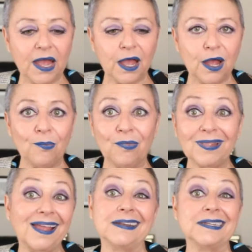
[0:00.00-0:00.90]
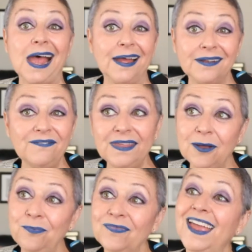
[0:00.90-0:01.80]
um, like a ton of
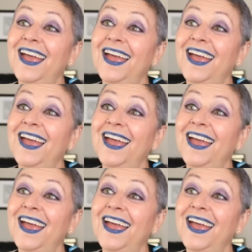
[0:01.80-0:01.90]
them.